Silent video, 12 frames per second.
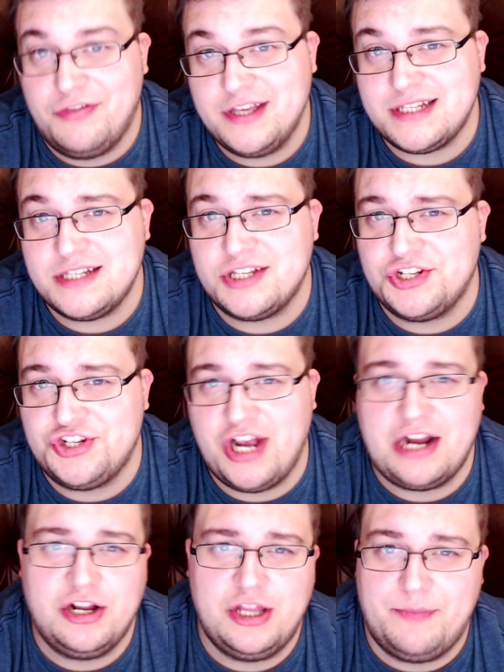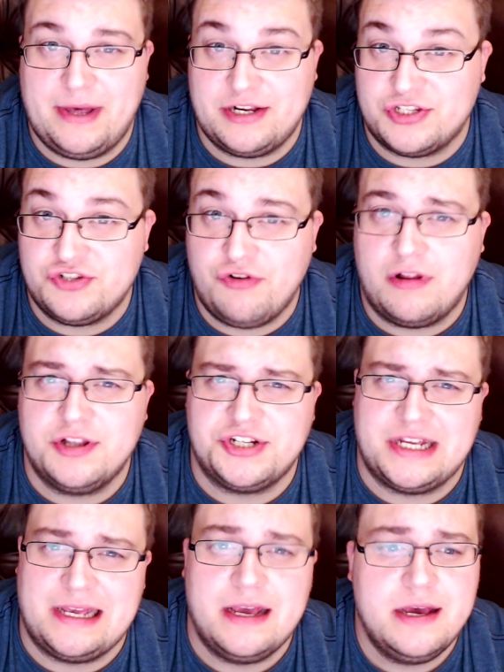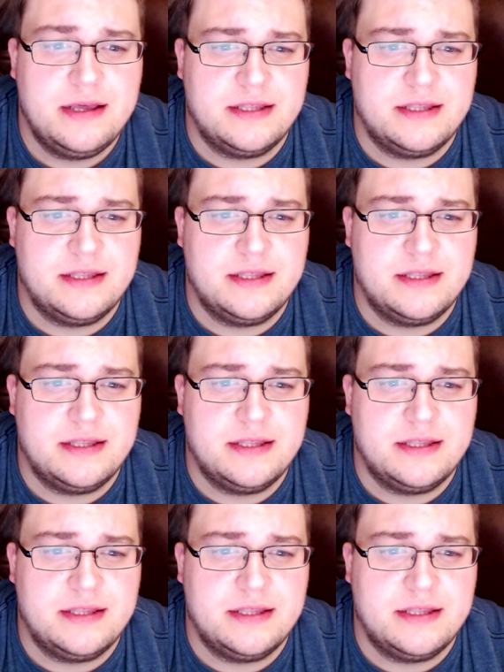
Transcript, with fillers: This is a channel about astrology,